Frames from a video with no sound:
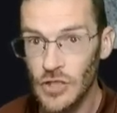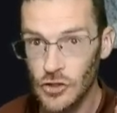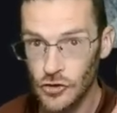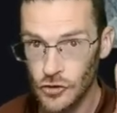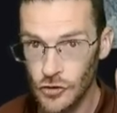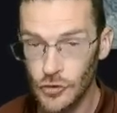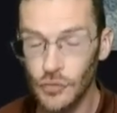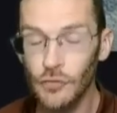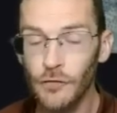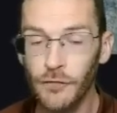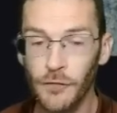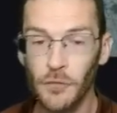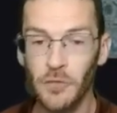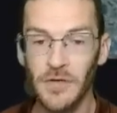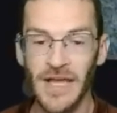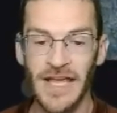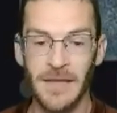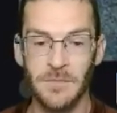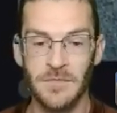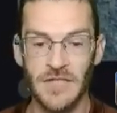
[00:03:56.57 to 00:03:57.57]
2 full
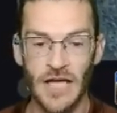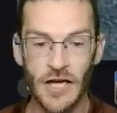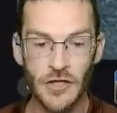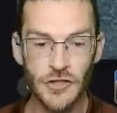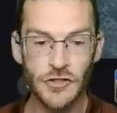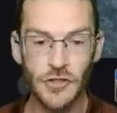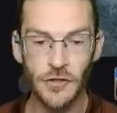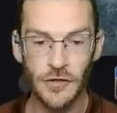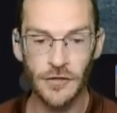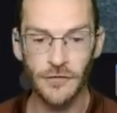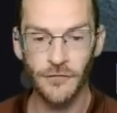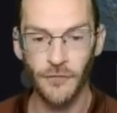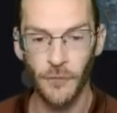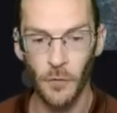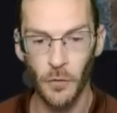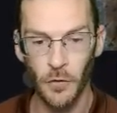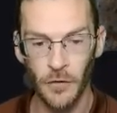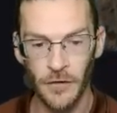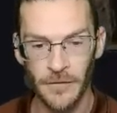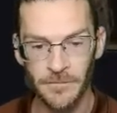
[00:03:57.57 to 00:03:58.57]
games, Uncharted
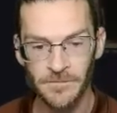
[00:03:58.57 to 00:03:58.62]
4